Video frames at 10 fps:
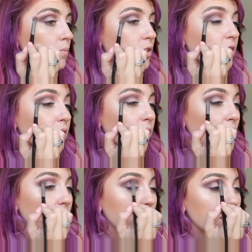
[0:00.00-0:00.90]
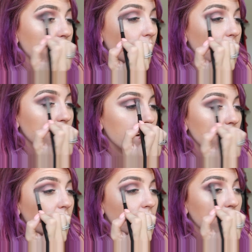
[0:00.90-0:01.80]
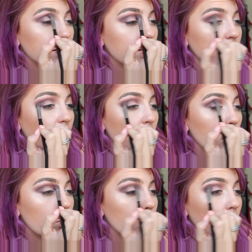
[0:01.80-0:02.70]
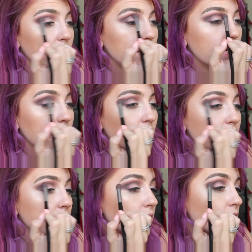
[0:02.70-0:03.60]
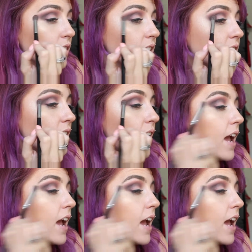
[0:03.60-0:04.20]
Just feathering it in there, kind of working it into the crease.